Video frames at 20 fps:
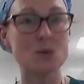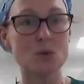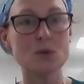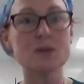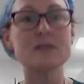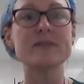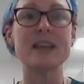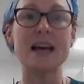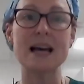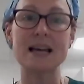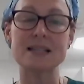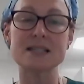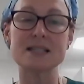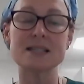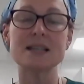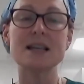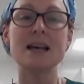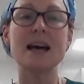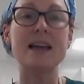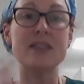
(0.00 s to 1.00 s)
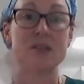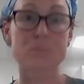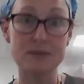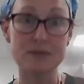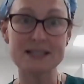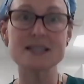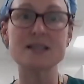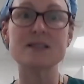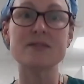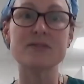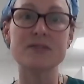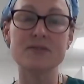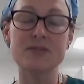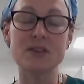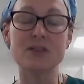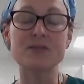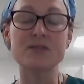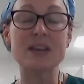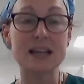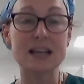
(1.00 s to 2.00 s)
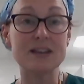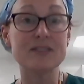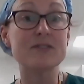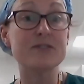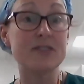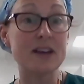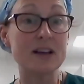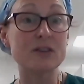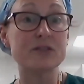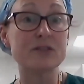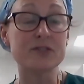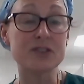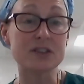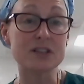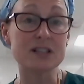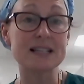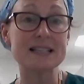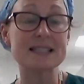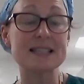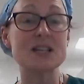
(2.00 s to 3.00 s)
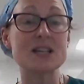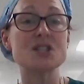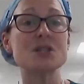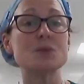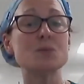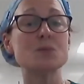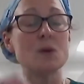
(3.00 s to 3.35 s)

all of that and the risk of, of getting failed fertilization,